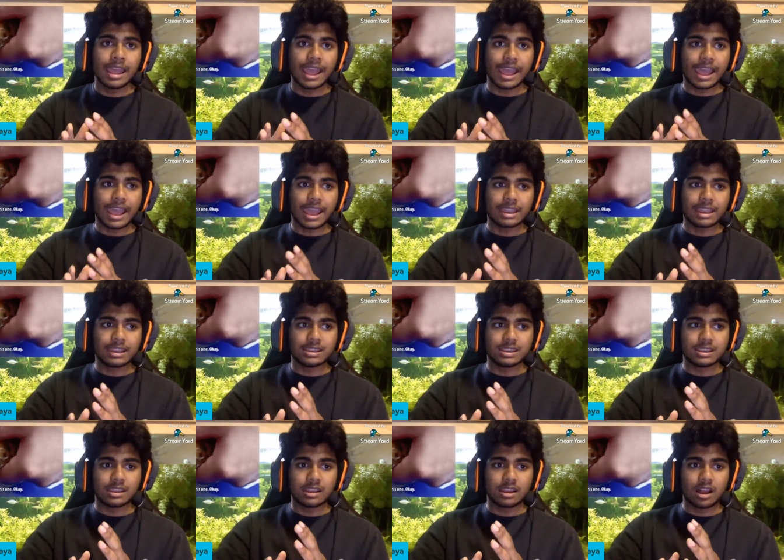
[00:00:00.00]
And
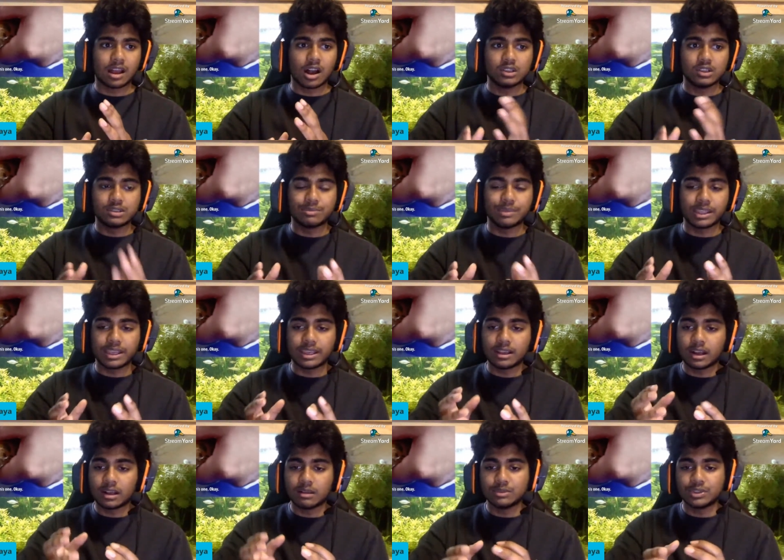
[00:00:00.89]
ultimately,
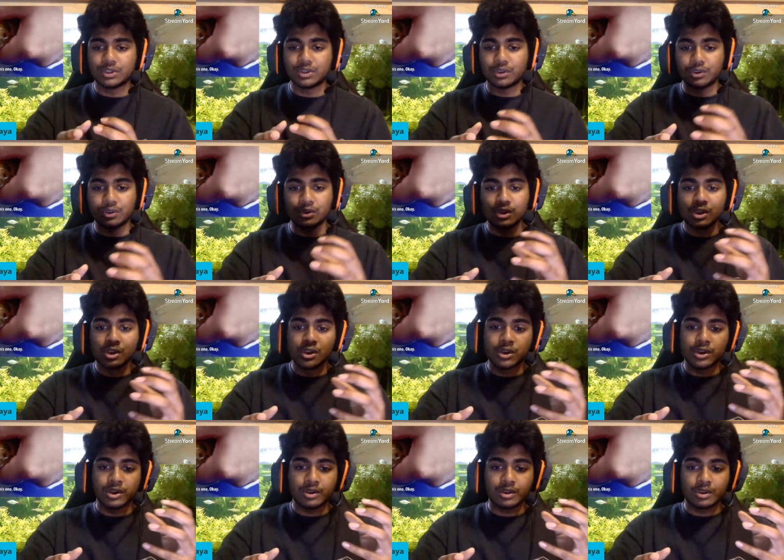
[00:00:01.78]
it comes to
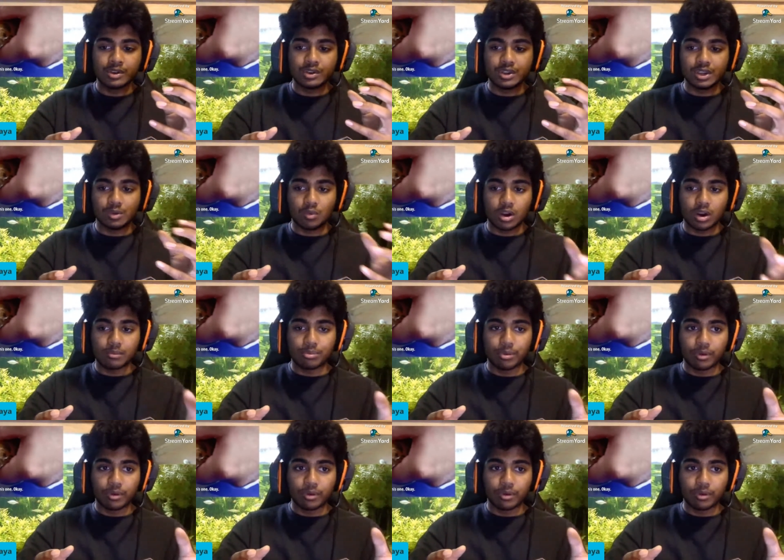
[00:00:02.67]
do you want to